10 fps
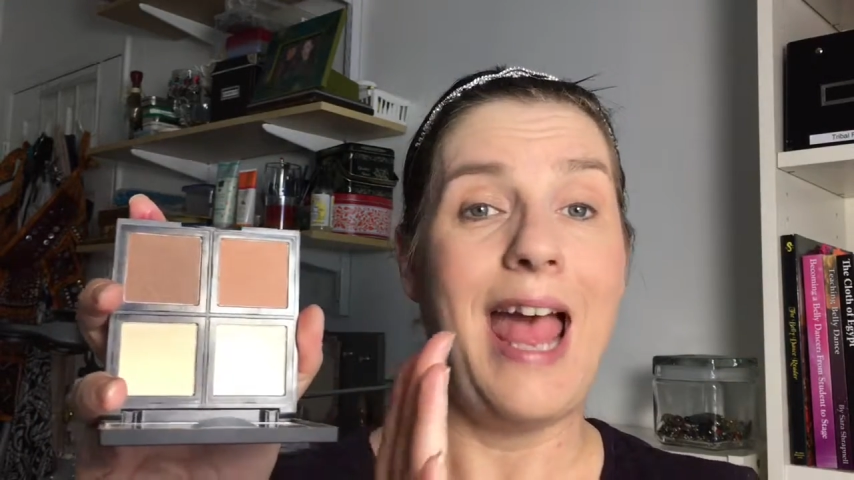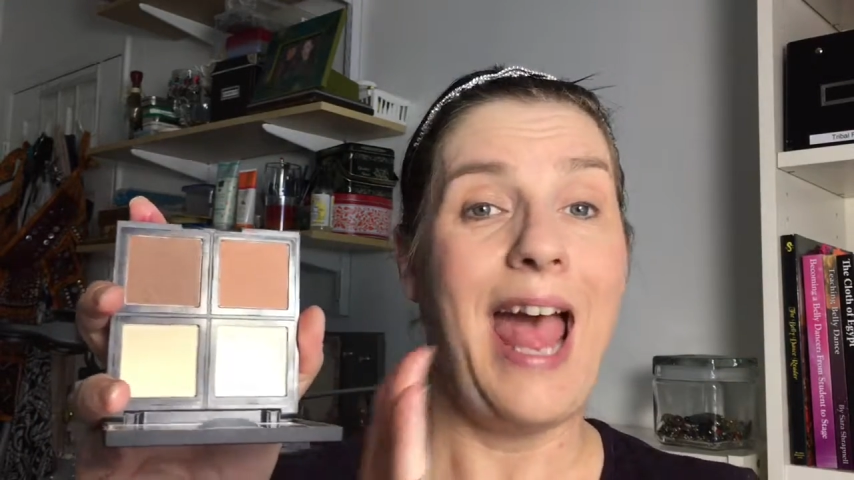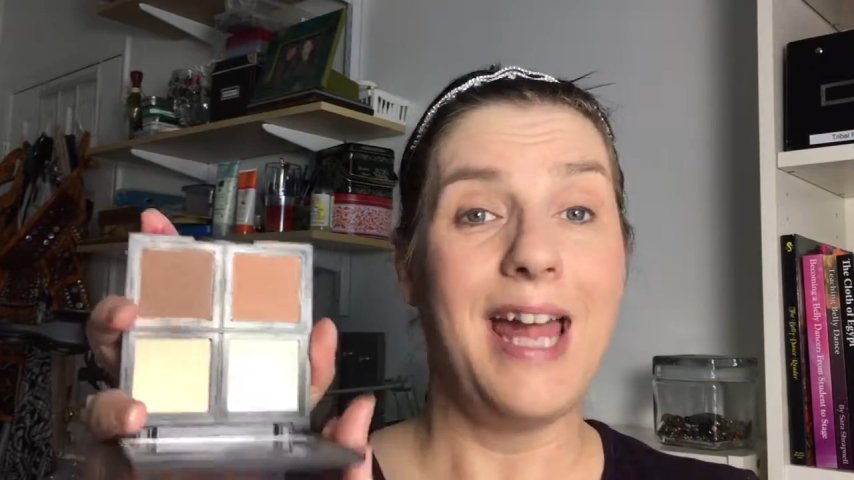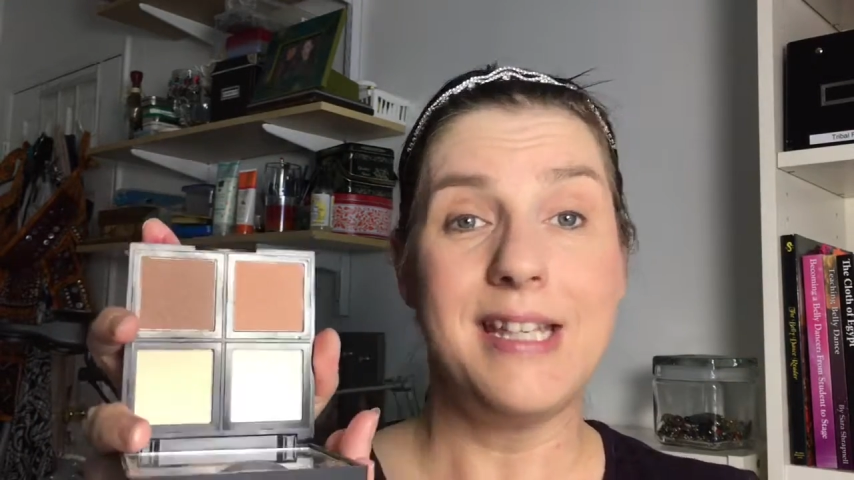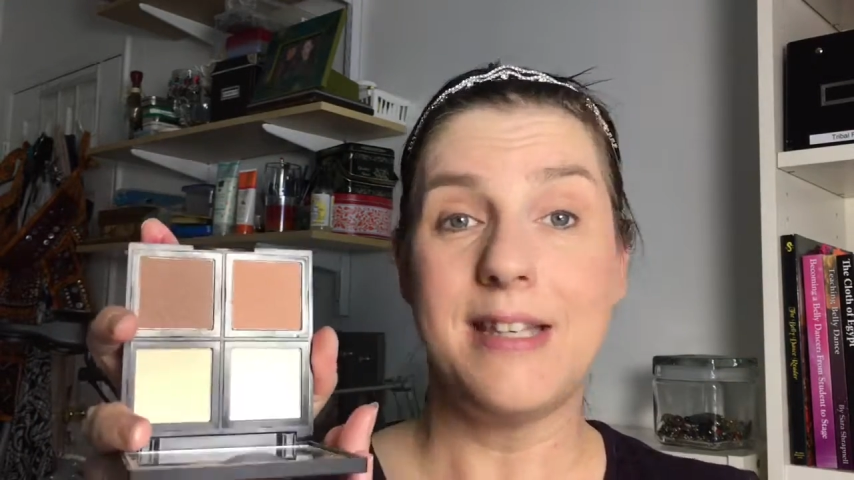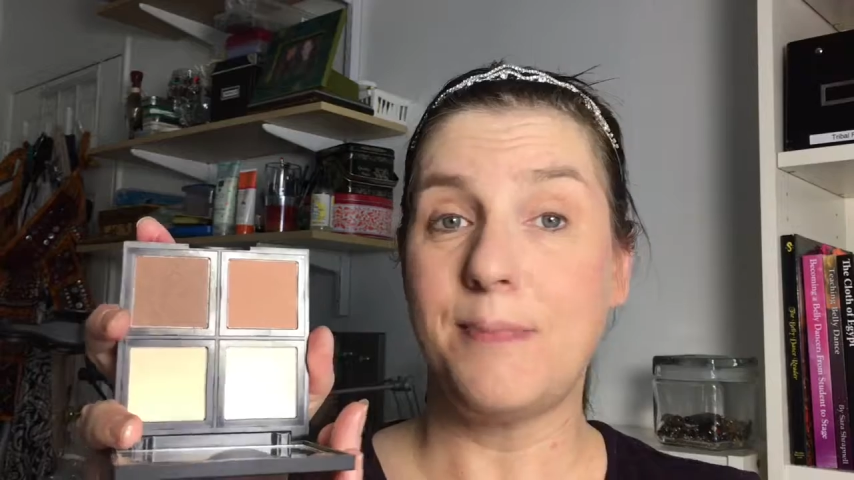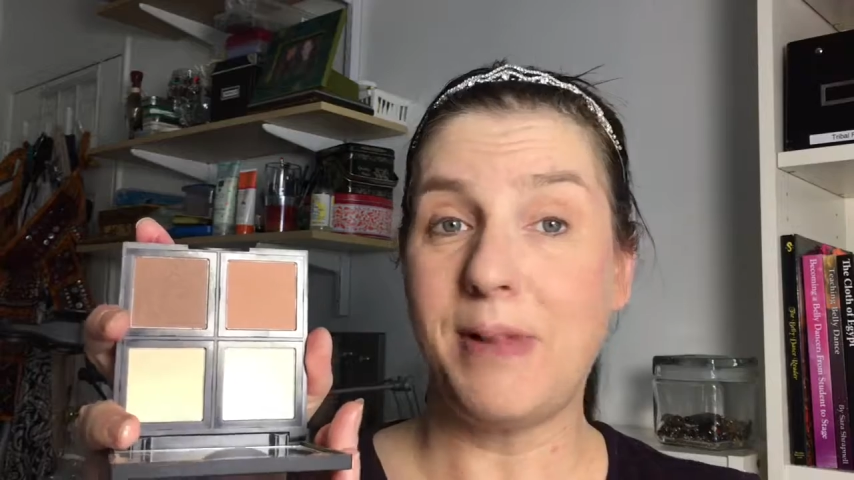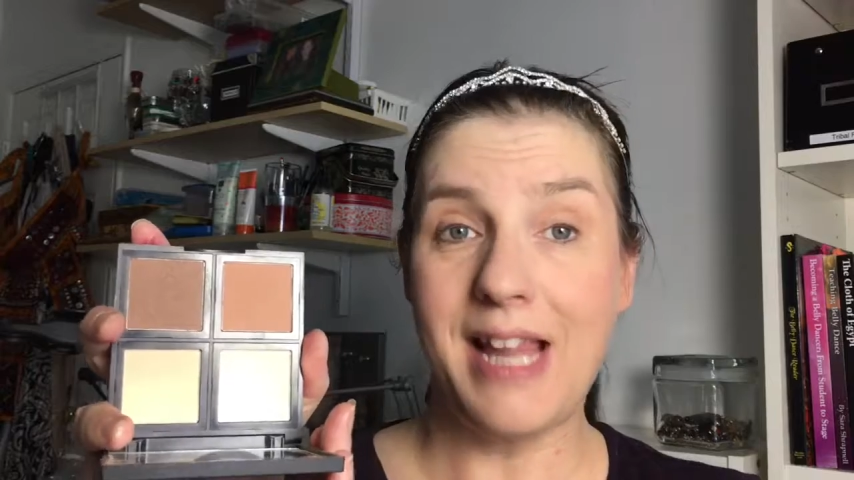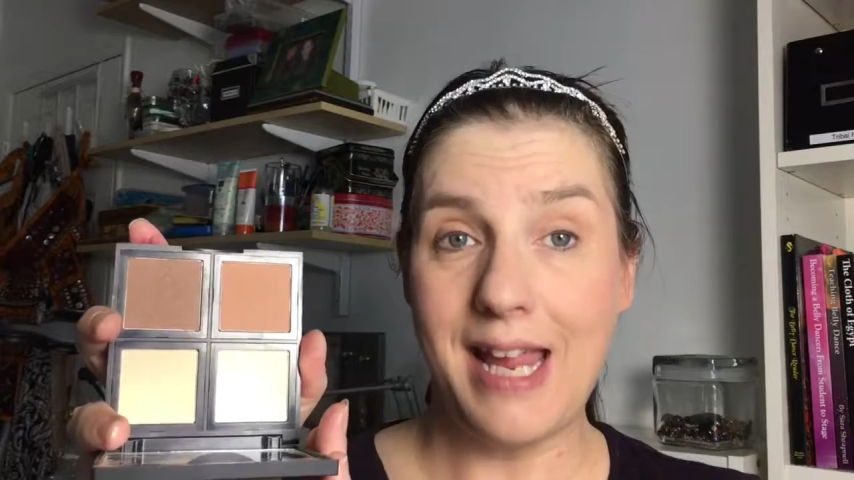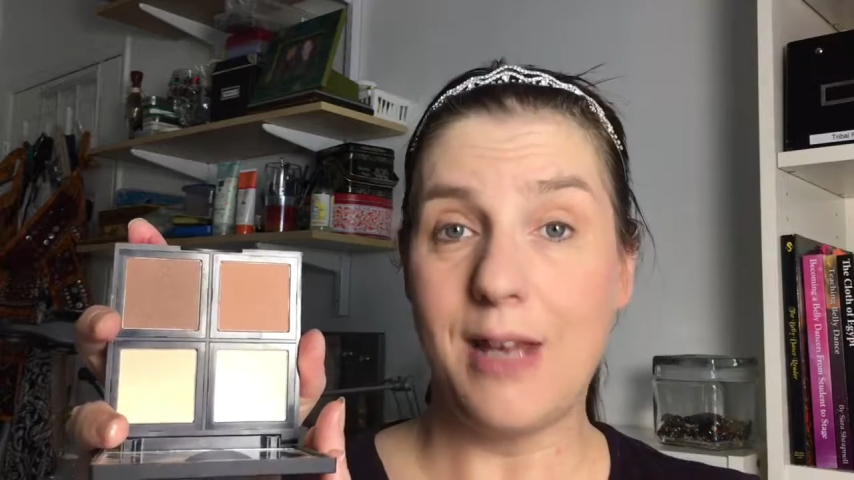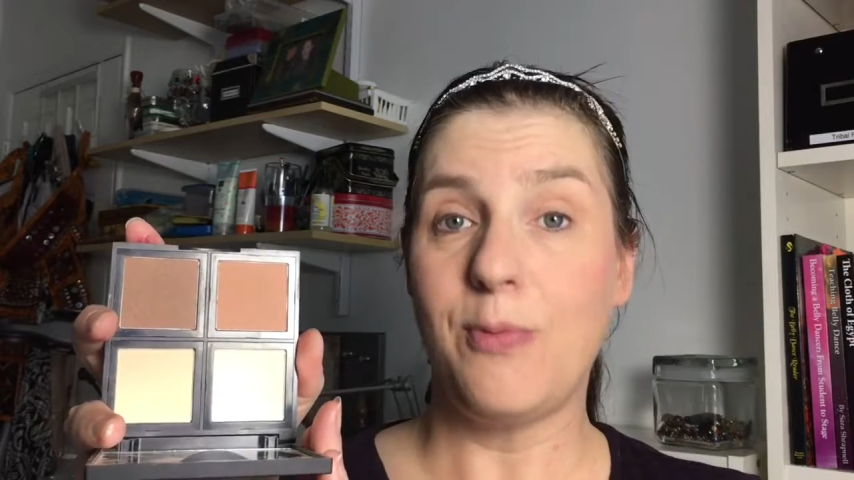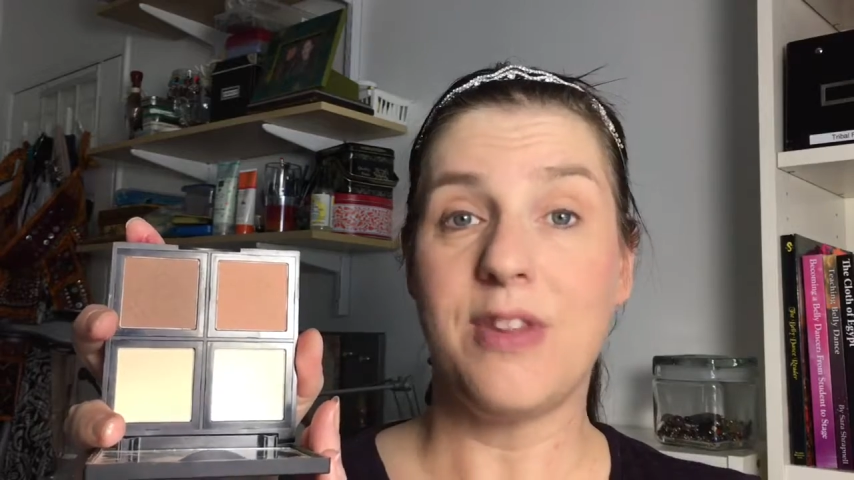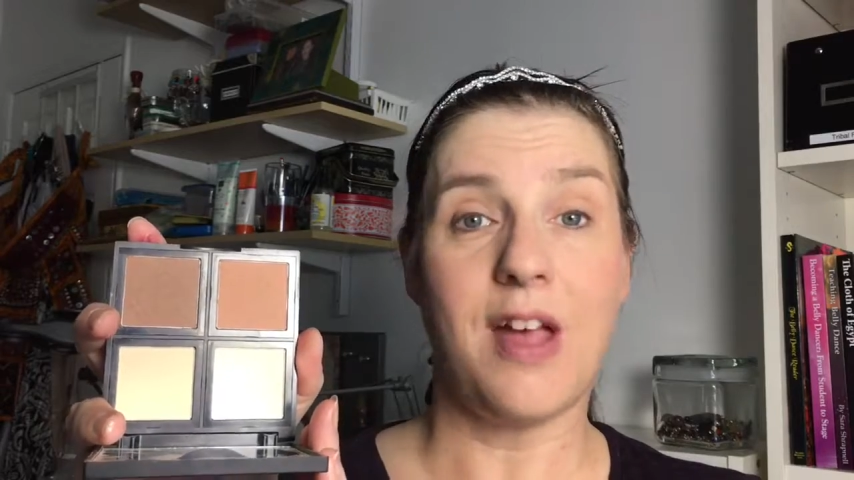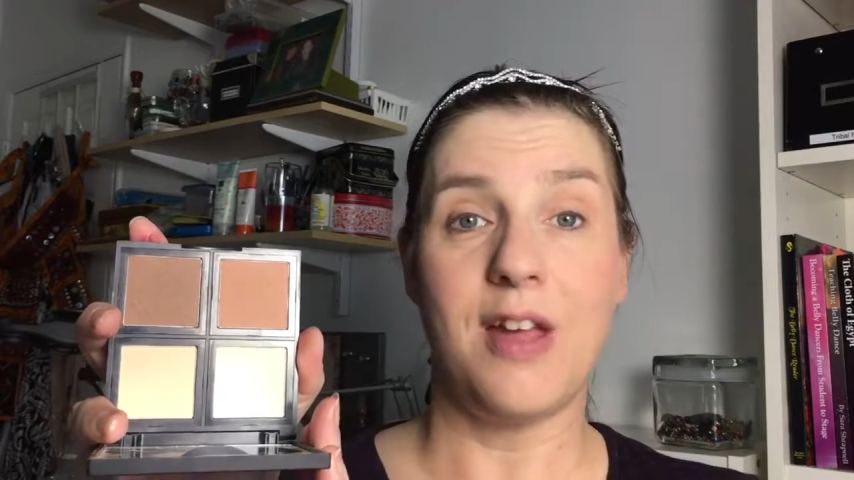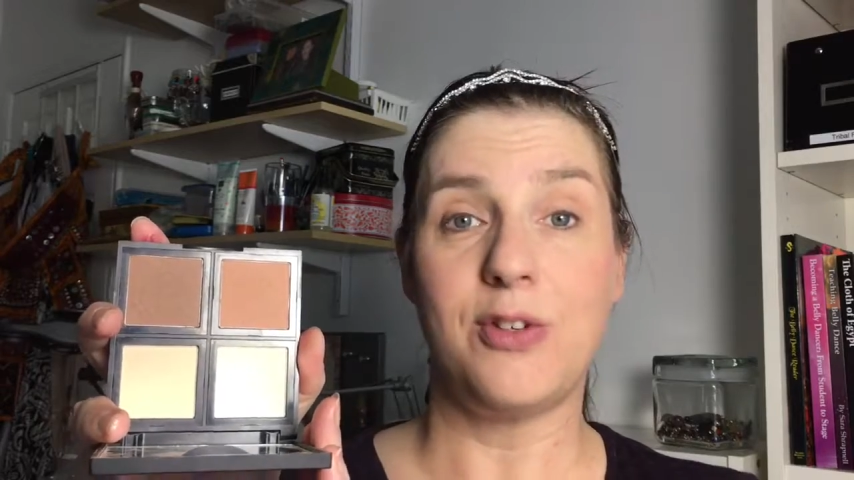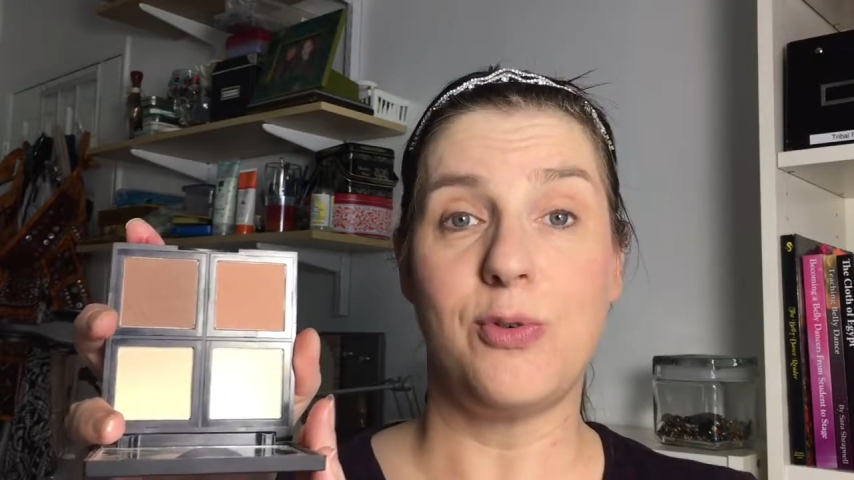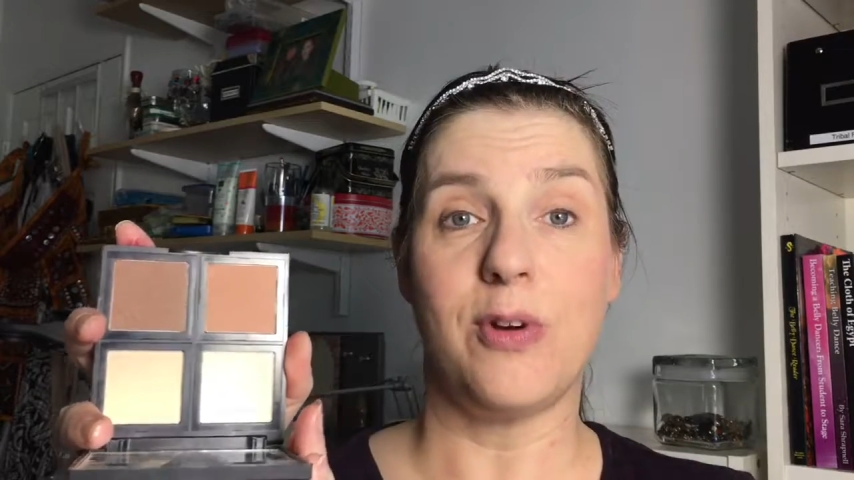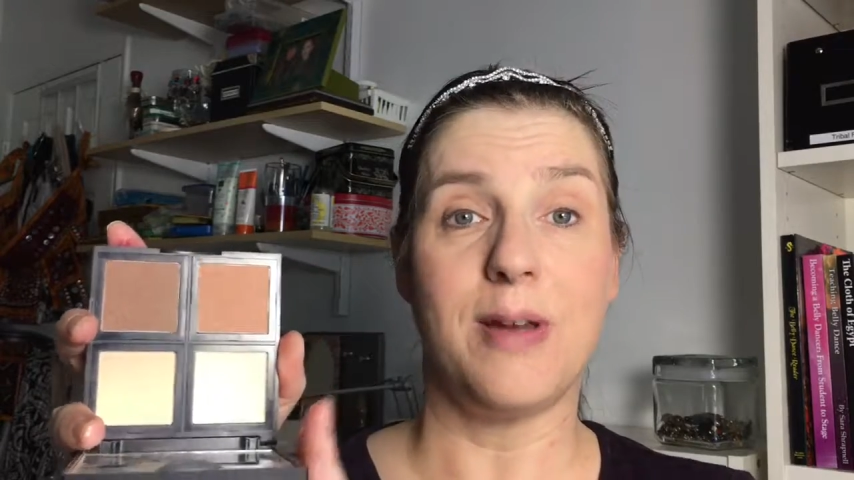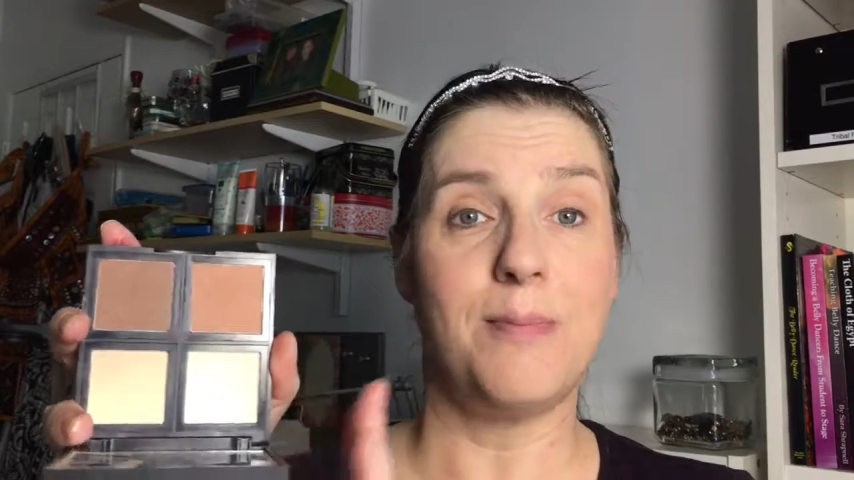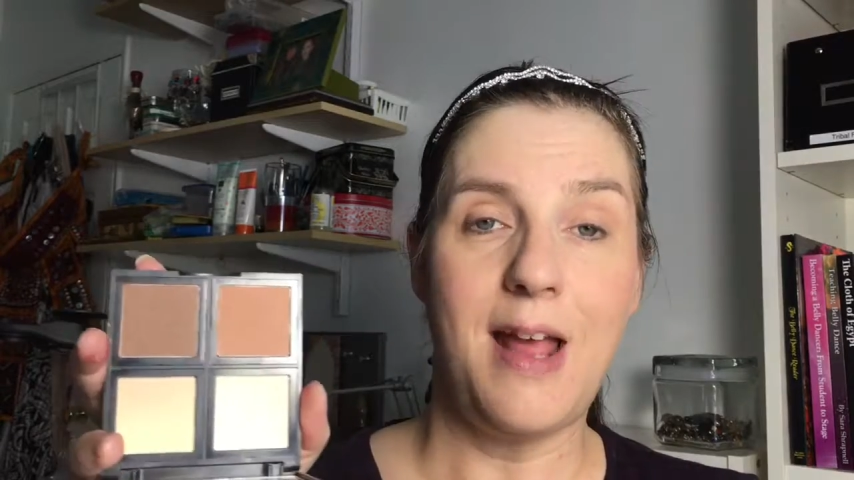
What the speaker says: hadn't played with contouring.